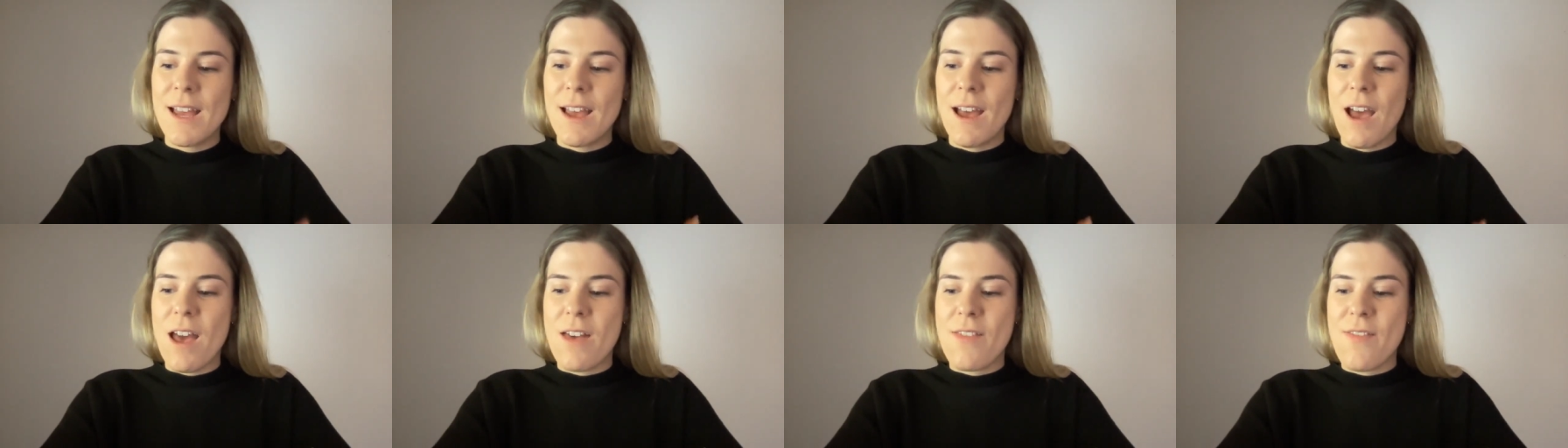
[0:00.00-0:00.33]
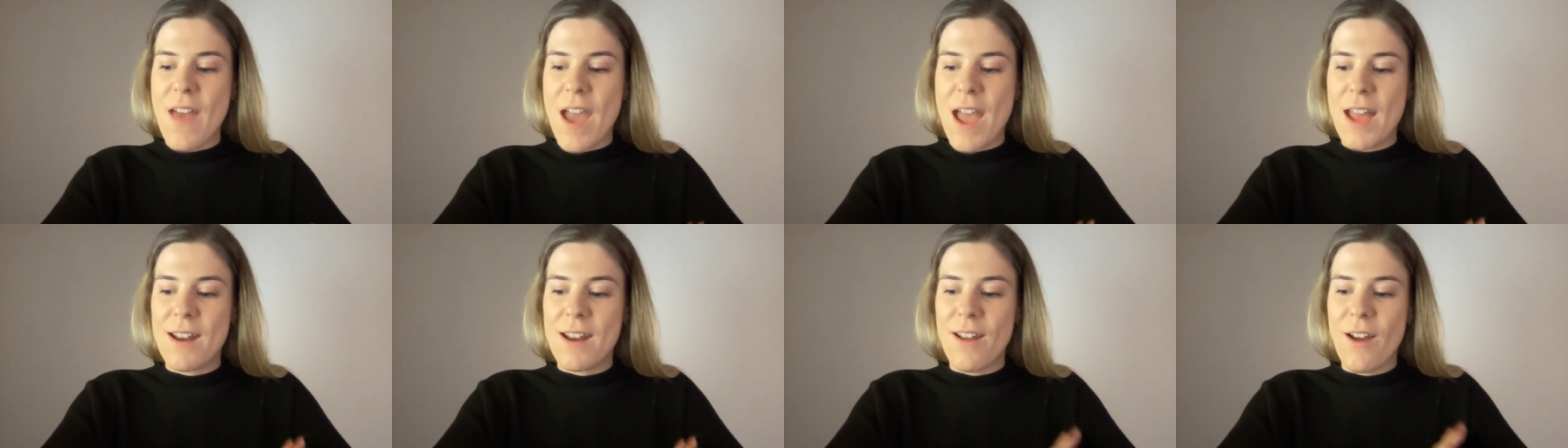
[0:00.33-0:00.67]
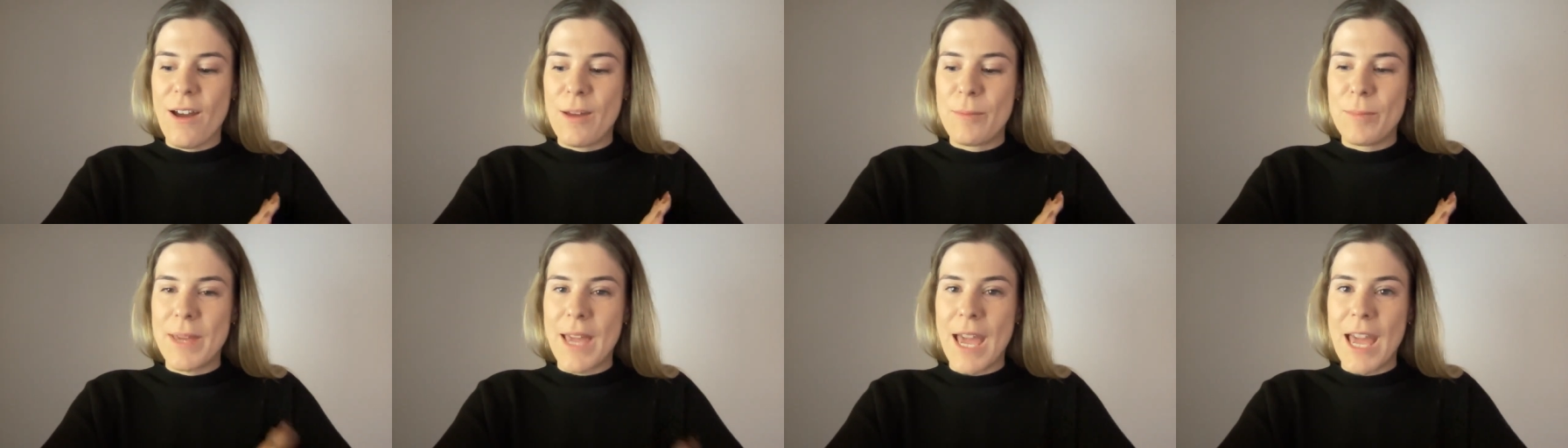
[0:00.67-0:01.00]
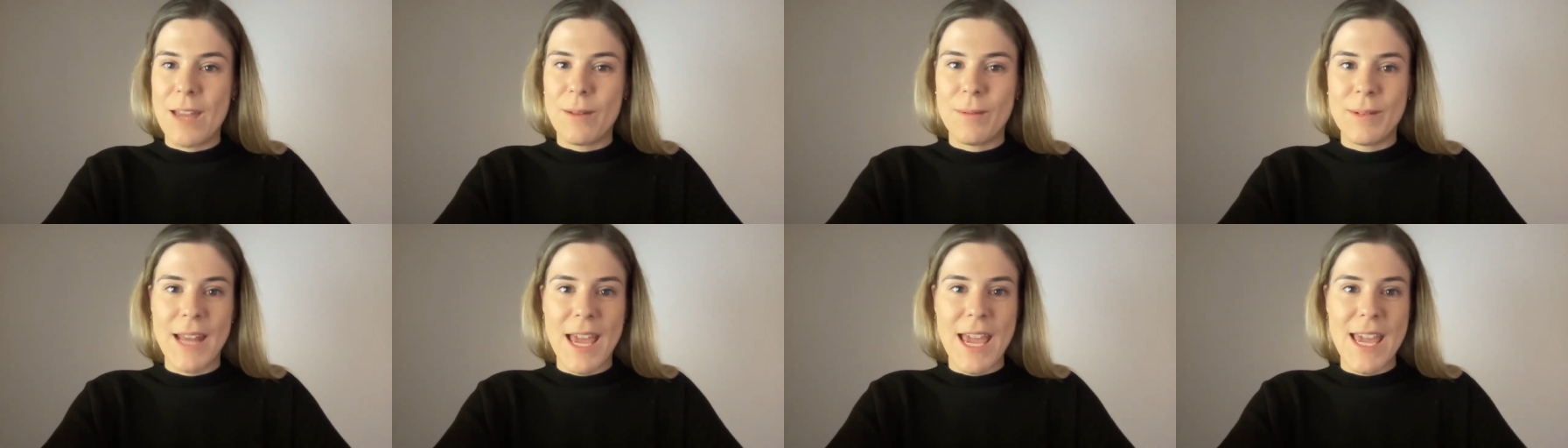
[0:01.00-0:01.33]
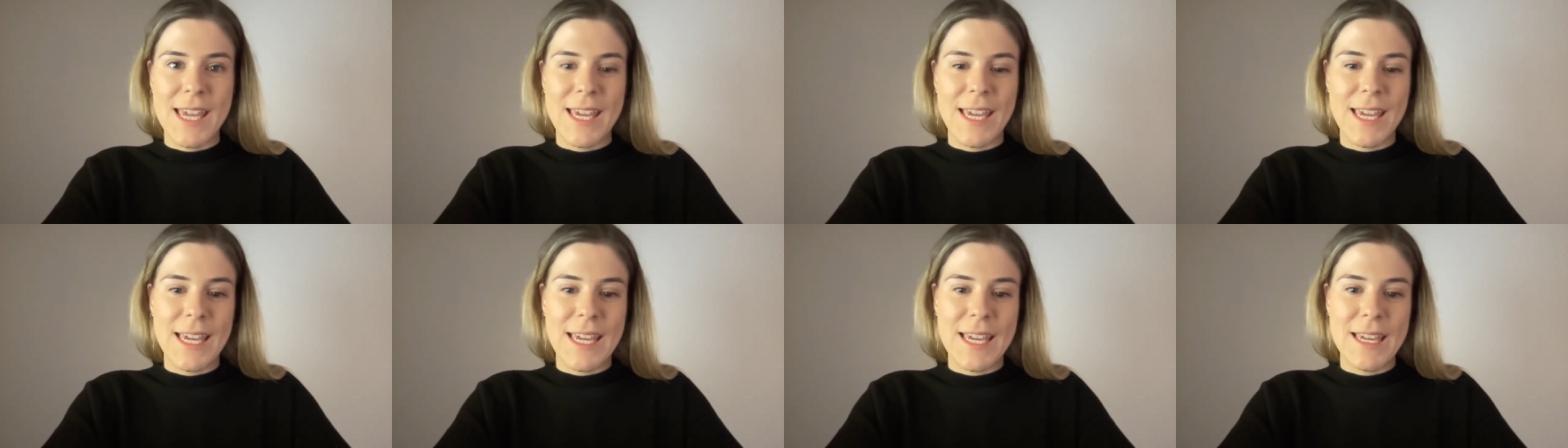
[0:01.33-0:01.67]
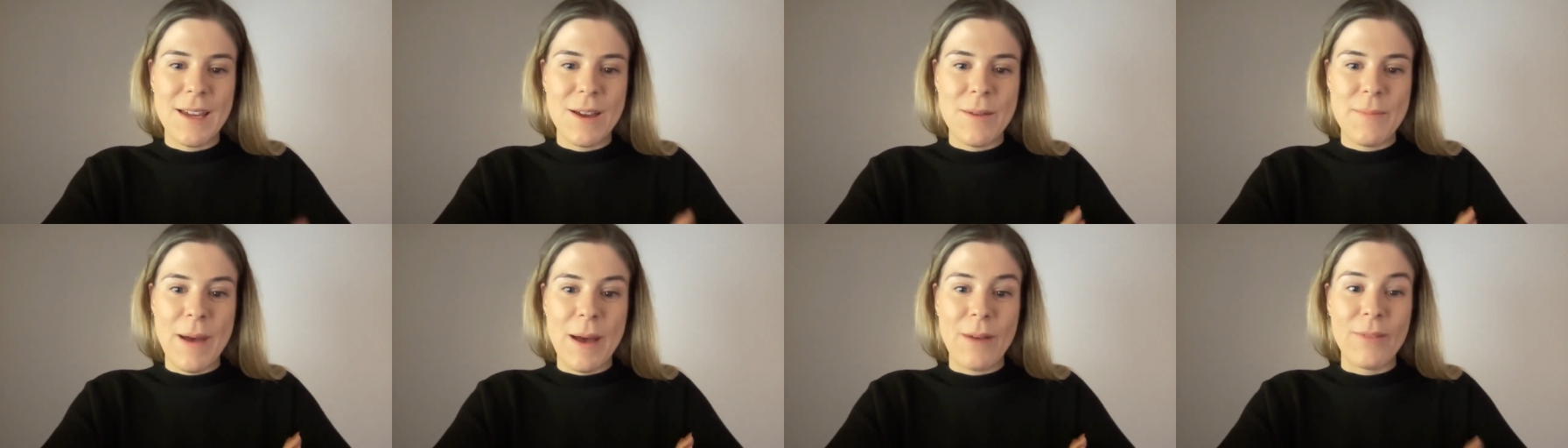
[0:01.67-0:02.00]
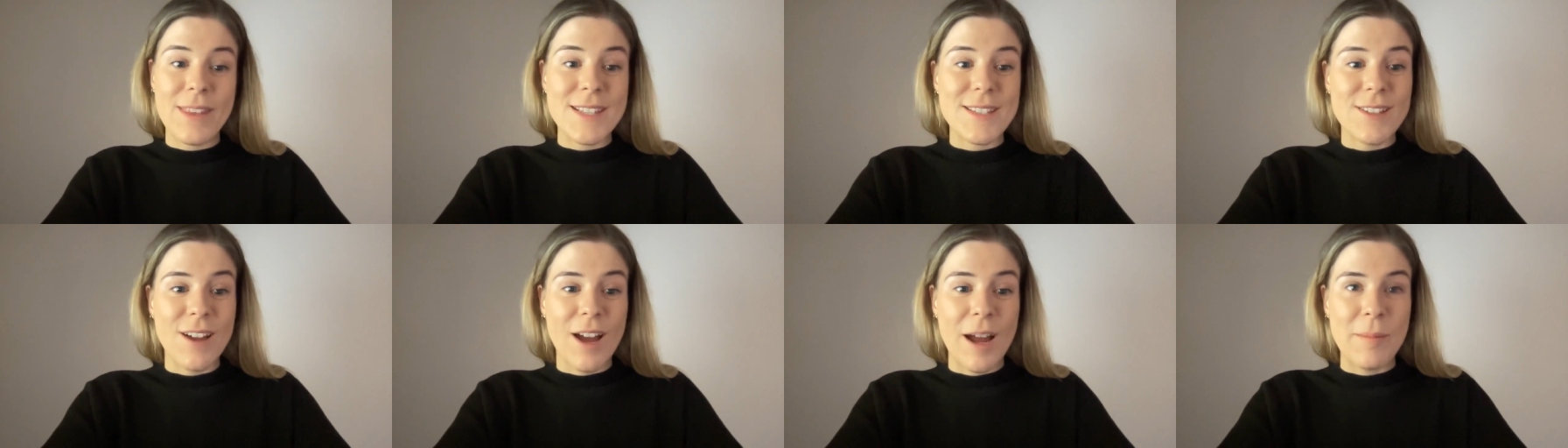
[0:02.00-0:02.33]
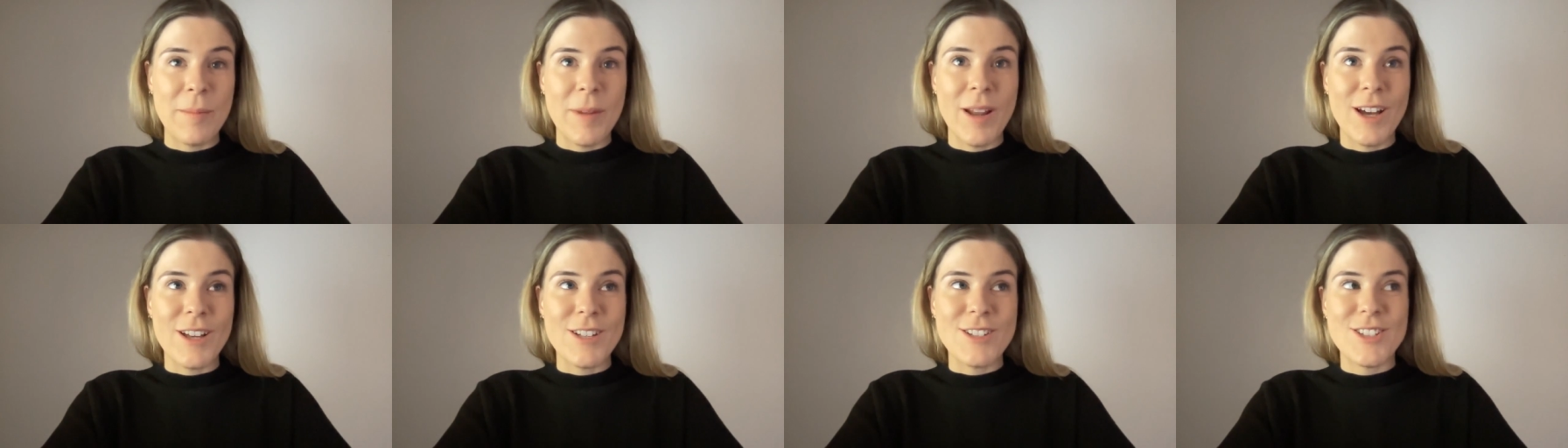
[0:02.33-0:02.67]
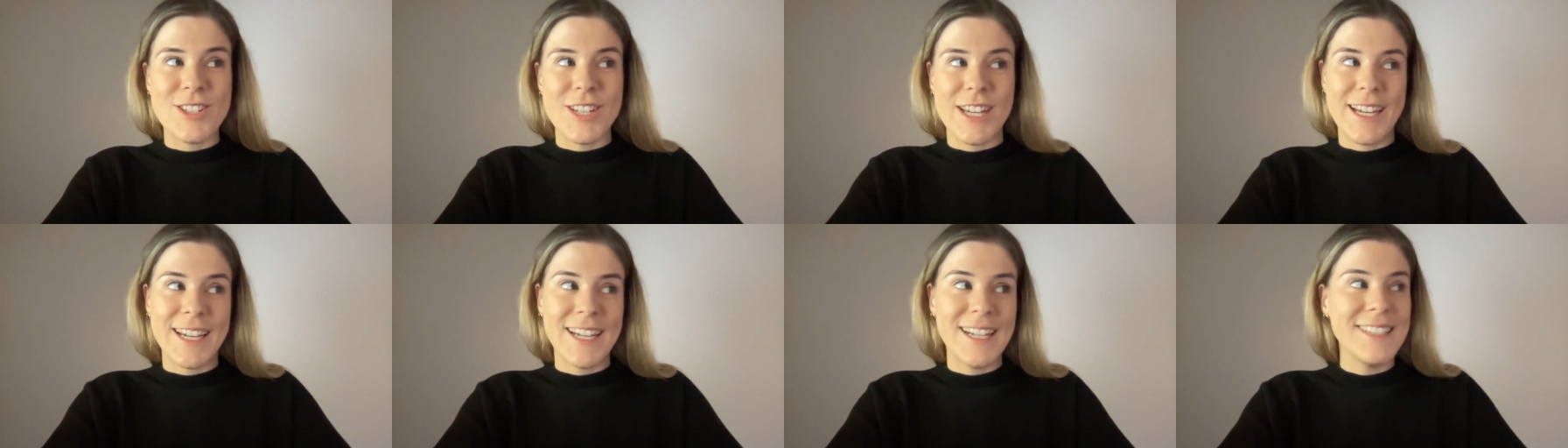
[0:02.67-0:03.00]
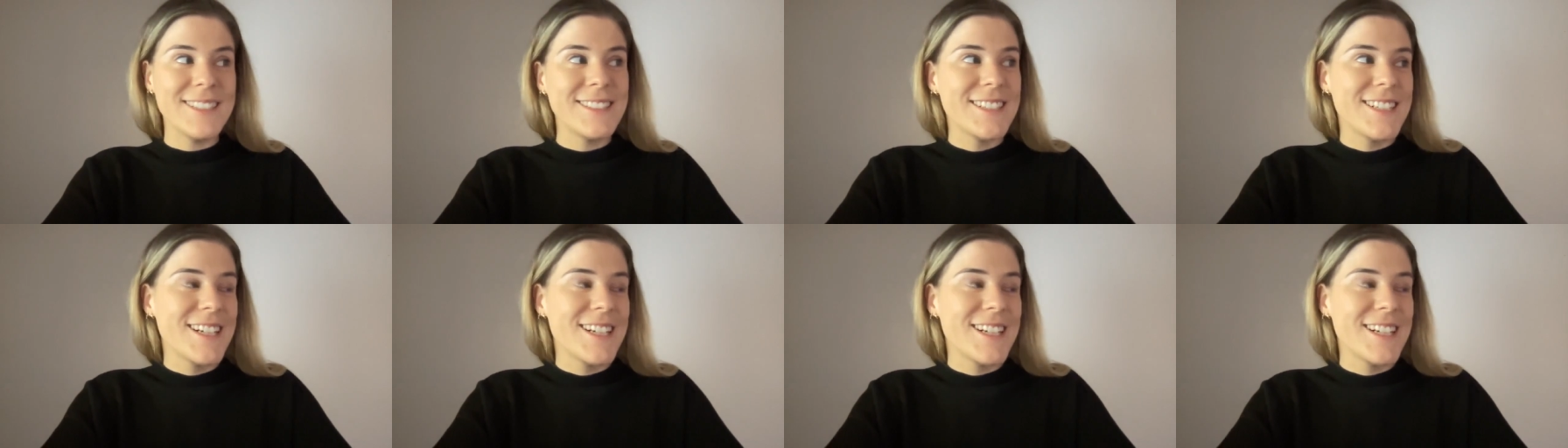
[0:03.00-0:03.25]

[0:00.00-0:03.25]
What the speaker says: And then I became an AE about this time last year.